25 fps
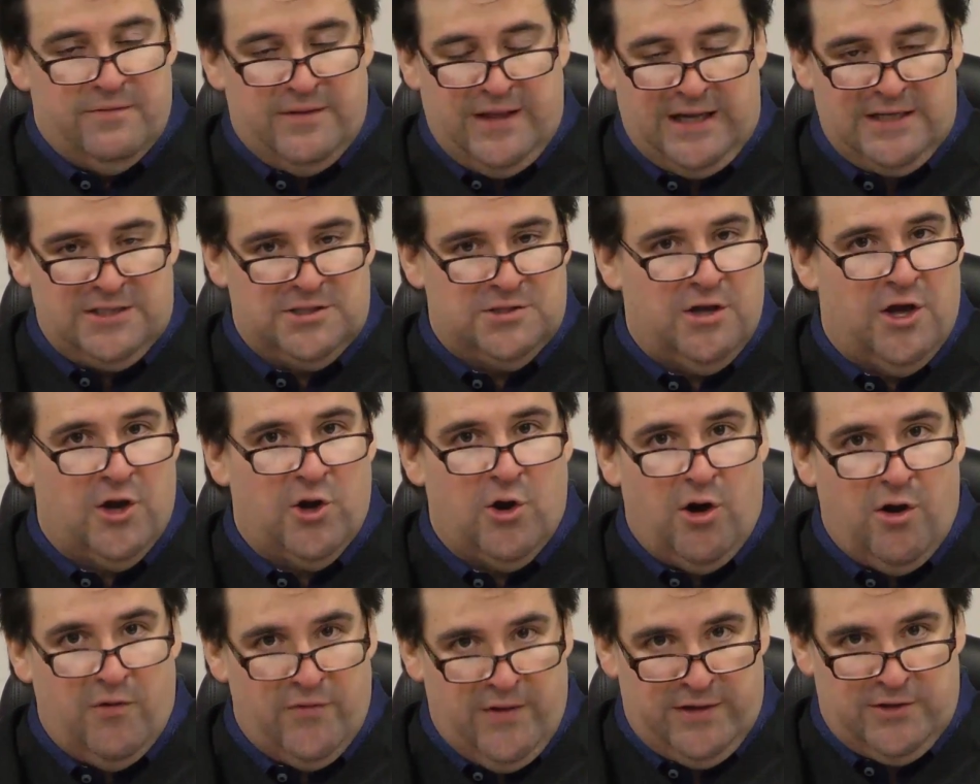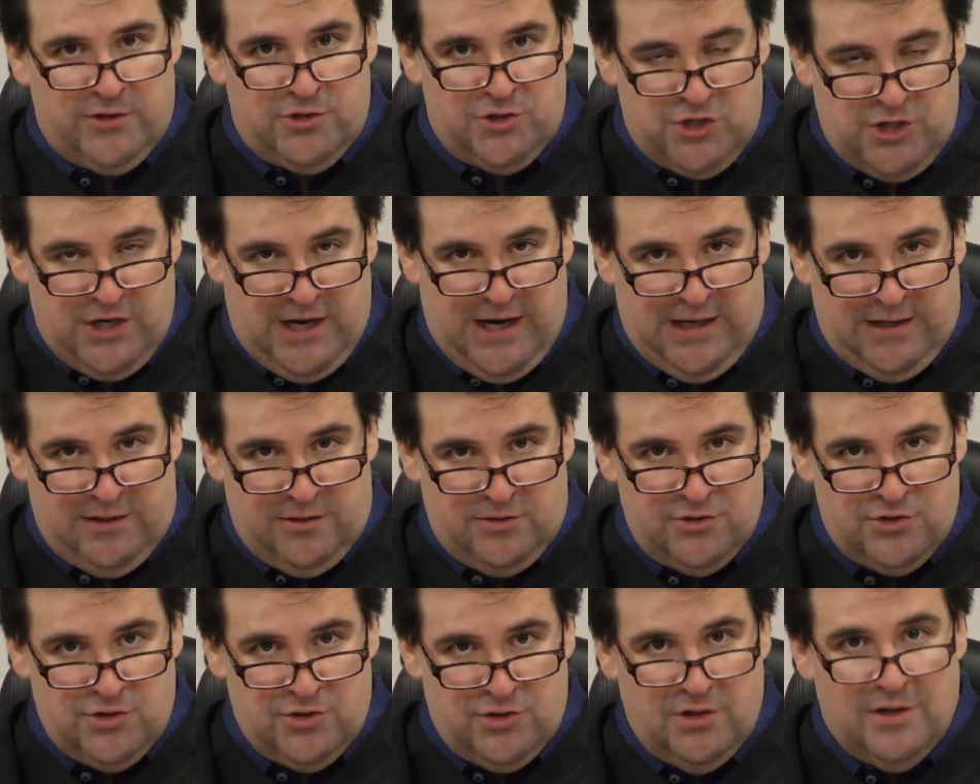That's not all that's
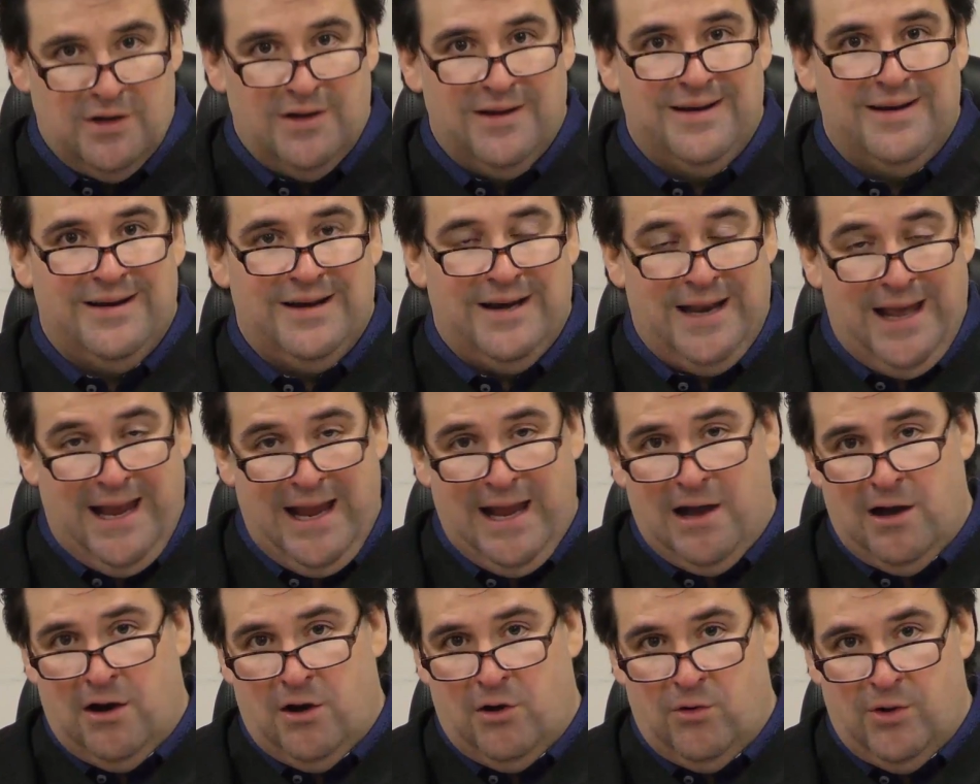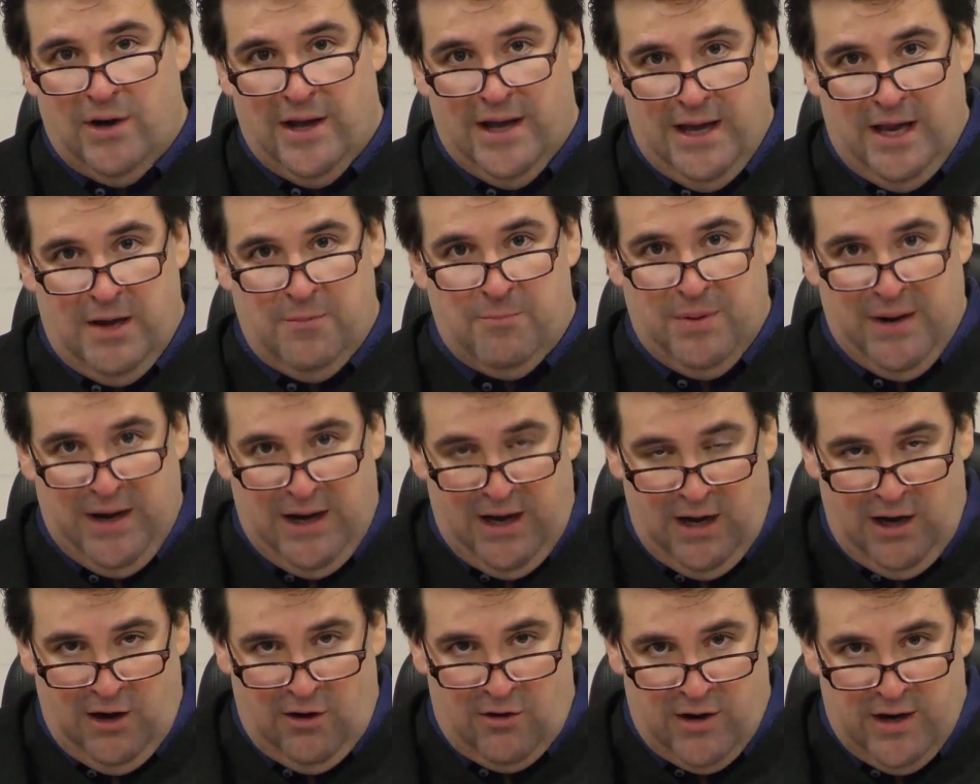changed. Now, a
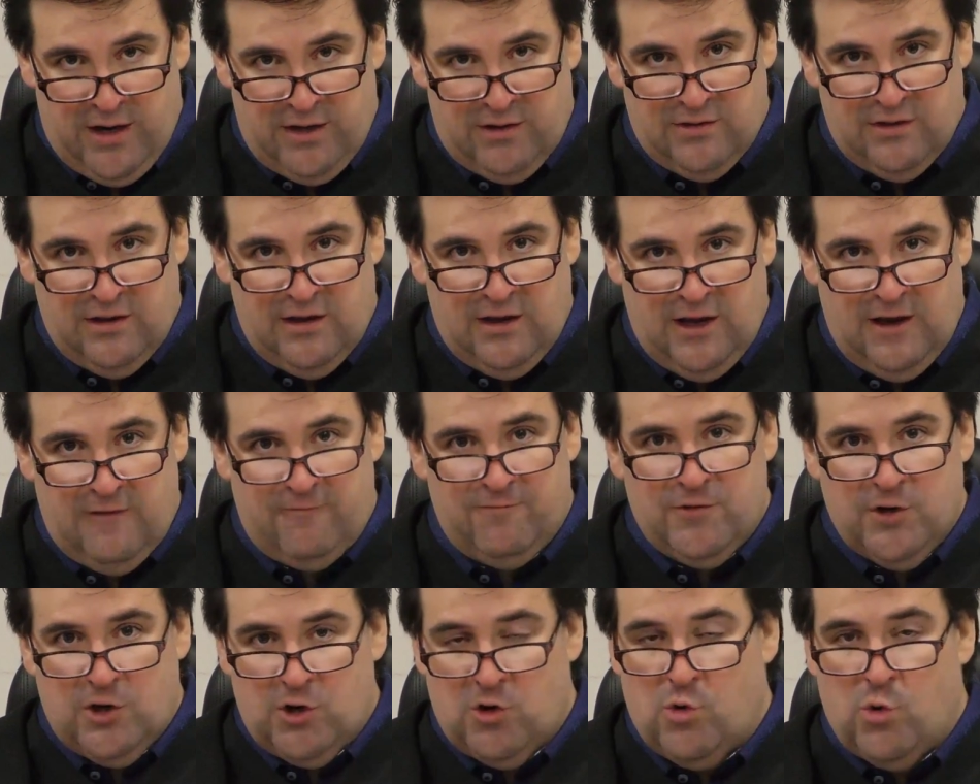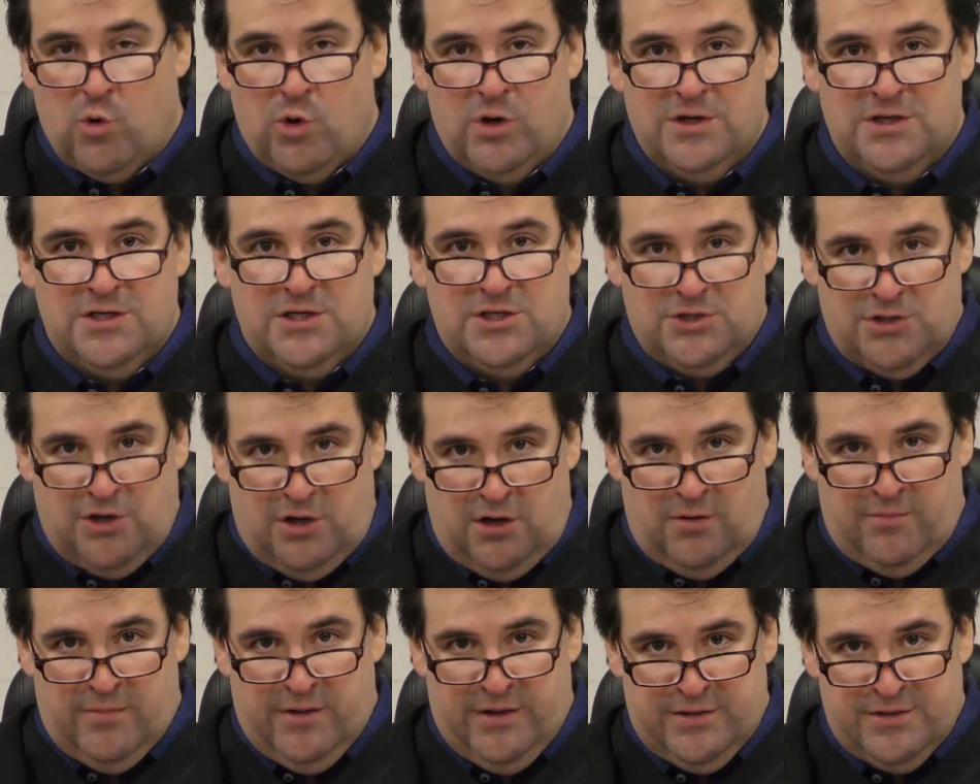parent, if the court
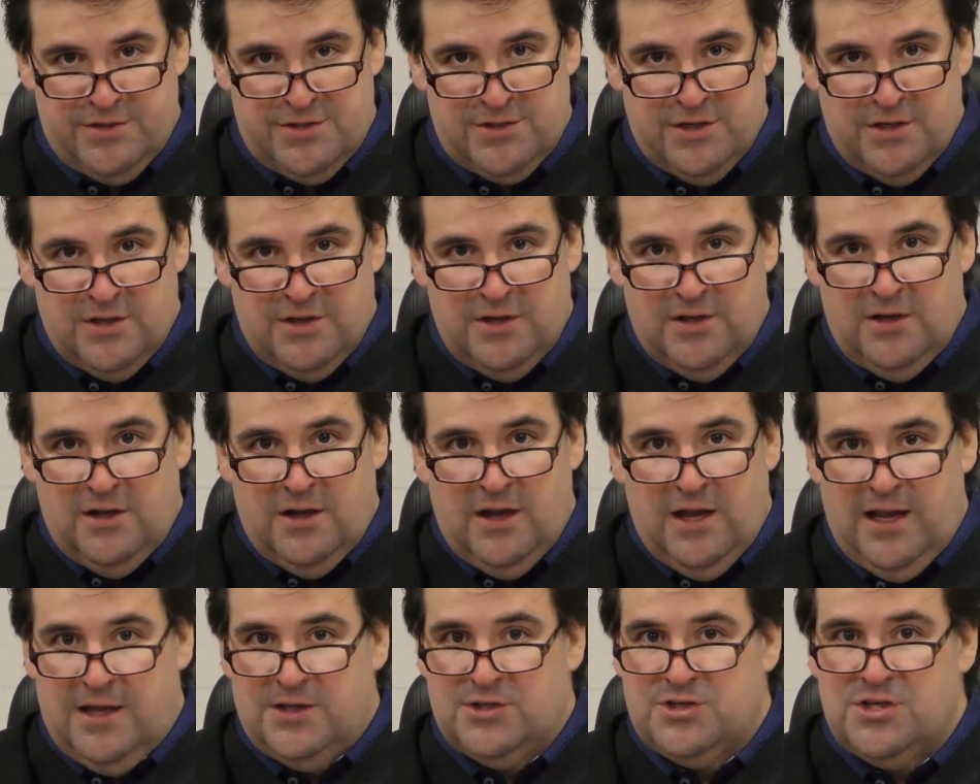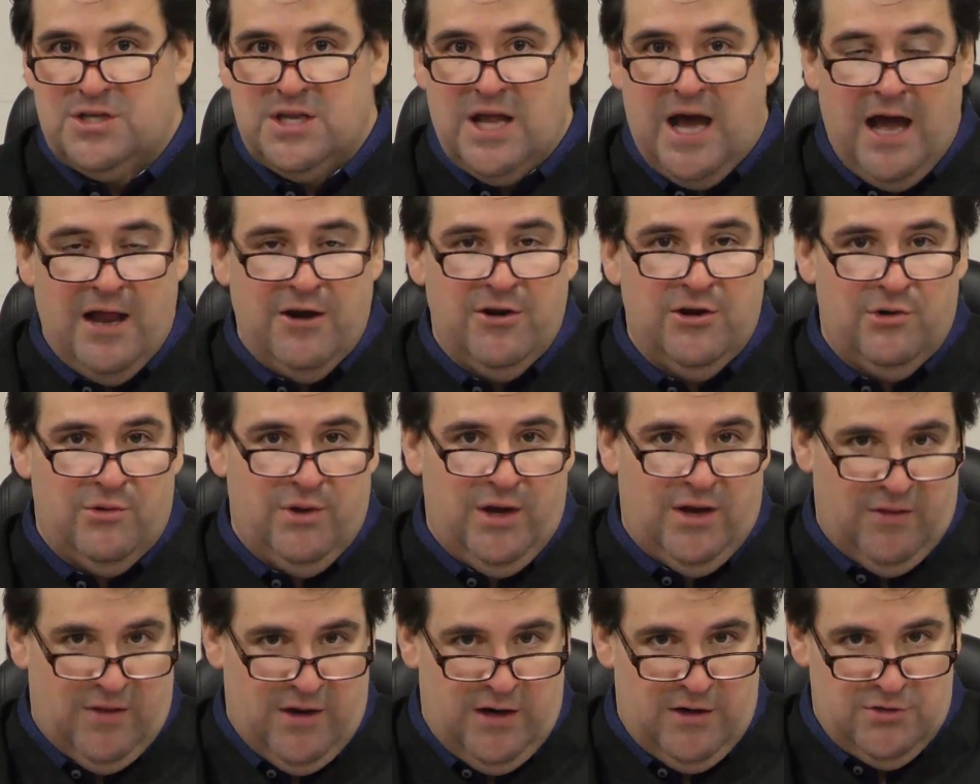determines is not
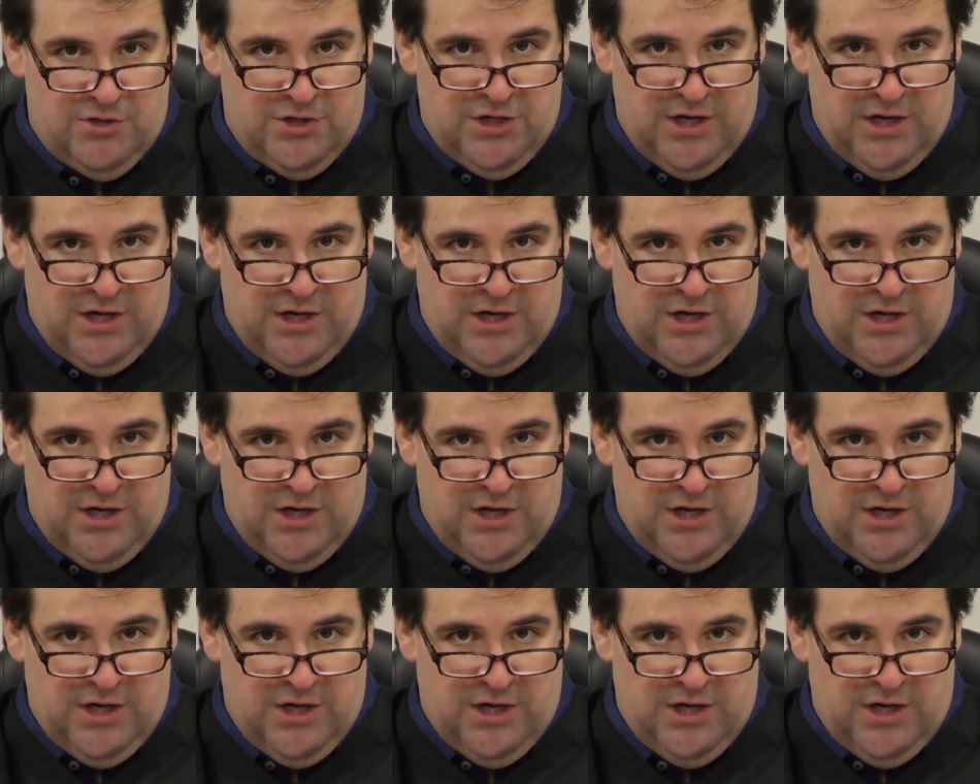doing their